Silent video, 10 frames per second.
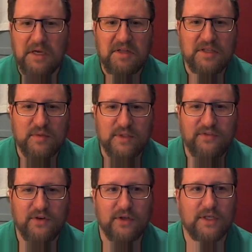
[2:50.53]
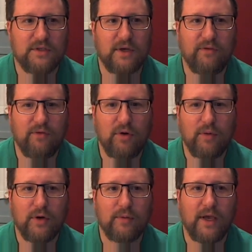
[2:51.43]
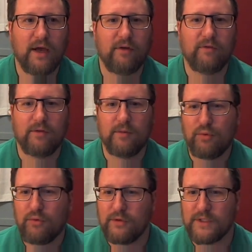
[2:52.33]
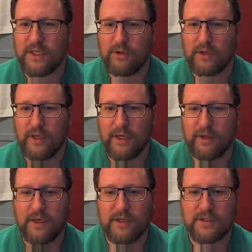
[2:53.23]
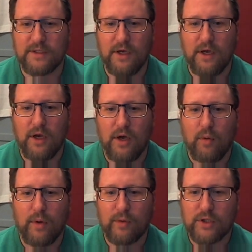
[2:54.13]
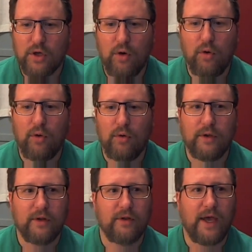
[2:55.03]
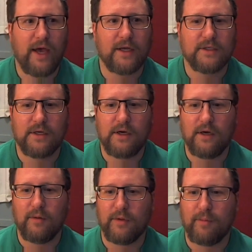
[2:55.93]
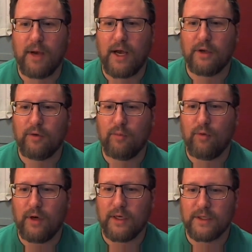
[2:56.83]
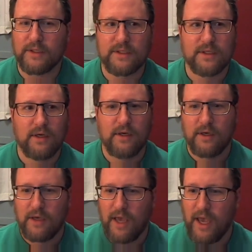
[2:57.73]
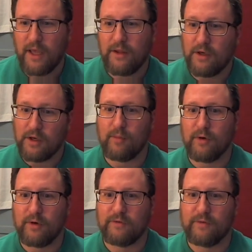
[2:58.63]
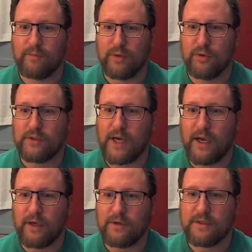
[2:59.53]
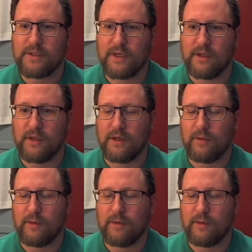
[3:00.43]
This one's fairly straightforward. We had pools that looked like this. We were told that the bottom was n, the number of blue tiles in the